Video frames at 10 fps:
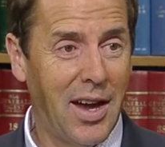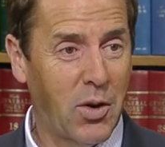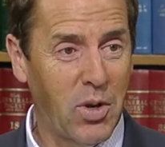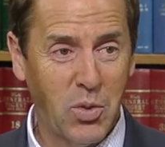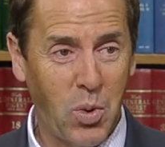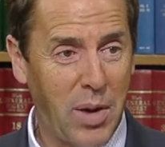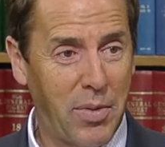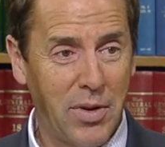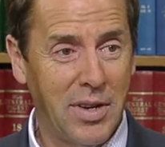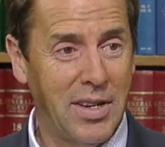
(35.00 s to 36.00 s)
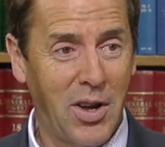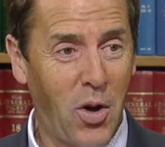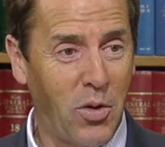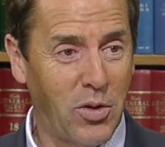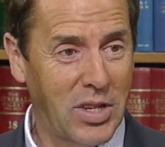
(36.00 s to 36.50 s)
Chris Webber and
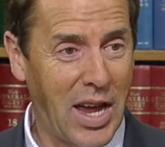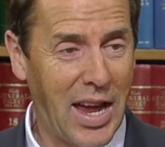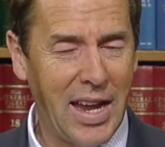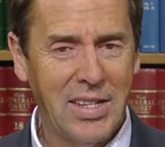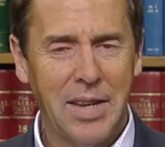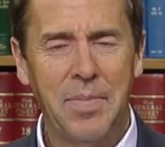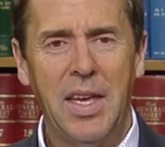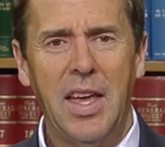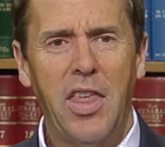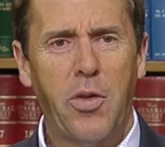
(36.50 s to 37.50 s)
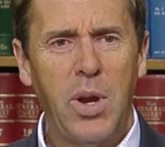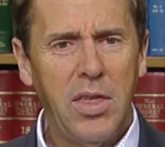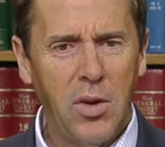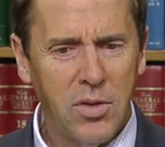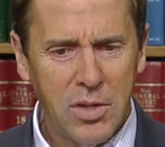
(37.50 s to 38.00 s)
all those guys. And three
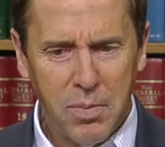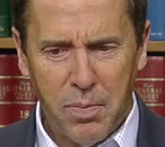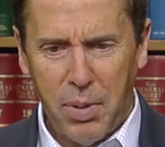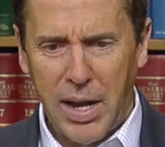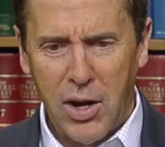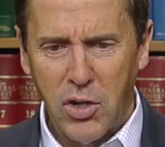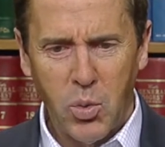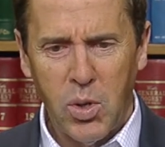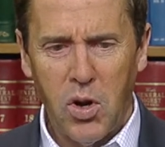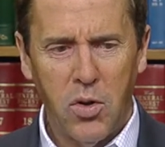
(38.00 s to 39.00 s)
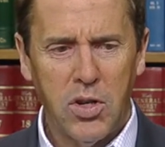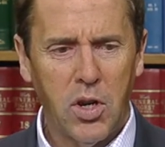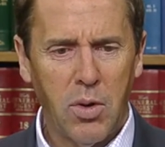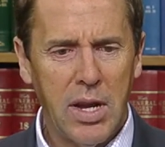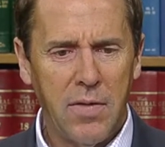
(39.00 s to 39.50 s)
of those players went on to
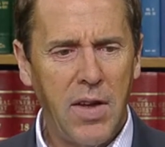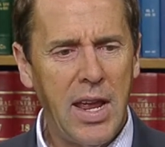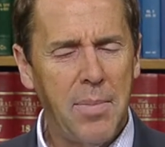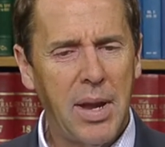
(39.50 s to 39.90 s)
great fame.